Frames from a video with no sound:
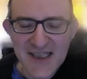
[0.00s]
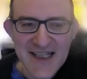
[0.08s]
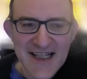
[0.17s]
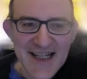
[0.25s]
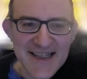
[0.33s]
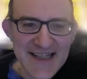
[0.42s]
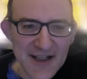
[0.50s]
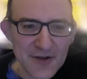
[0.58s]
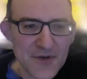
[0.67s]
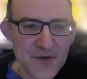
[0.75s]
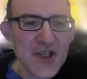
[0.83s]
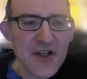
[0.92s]
And
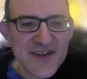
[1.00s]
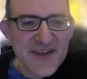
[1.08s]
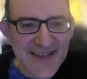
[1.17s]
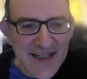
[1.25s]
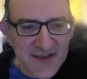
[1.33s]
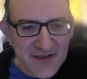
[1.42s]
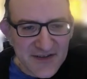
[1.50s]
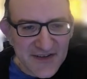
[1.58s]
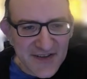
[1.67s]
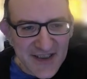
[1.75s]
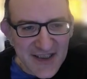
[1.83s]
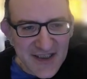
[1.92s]
now, you know, the standard
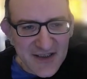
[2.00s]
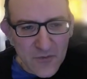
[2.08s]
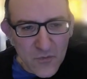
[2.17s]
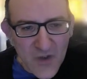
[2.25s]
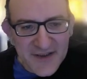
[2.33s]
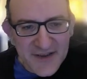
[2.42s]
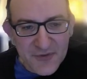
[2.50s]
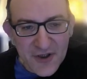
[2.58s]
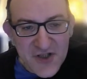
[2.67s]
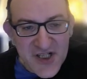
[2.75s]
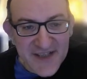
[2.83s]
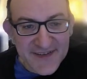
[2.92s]
white
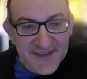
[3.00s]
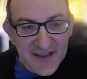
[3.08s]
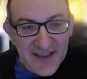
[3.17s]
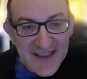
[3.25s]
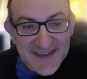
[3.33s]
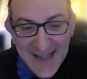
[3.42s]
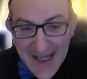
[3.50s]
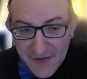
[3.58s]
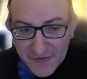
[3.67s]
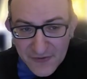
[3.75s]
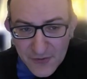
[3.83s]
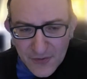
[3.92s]
approach is
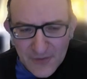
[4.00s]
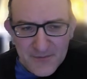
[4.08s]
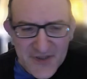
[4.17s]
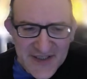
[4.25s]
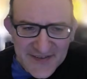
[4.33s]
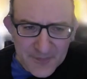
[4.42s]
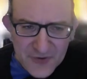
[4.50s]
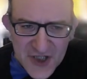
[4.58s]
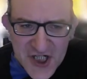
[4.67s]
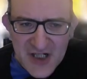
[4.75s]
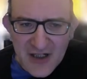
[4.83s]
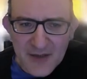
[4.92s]
f4, but this is pretty
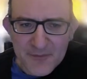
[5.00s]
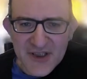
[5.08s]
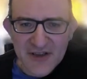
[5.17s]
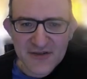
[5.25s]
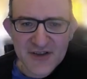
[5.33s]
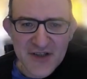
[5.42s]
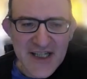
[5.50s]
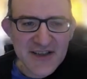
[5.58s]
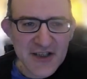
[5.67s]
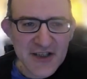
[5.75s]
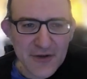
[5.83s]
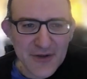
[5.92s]
sharp. You know, you need
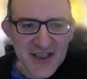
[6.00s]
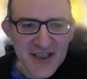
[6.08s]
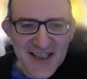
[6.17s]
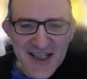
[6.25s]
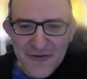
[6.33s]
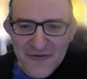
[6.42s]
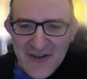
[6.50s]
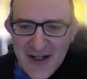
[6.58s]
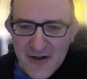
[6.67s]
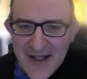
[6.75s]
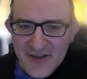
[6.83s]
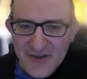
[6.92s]
to know a
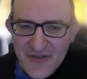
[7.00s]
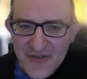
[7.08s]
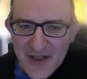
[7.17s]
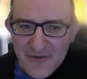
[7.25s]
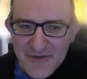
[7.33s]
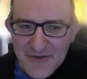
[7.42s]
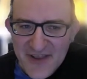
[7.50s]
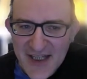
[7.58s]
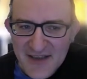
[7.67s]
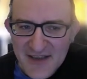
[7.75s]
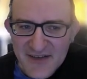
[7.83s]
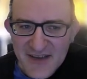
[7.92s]
fair amount of theory for
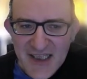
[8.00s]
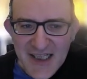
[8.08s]
that.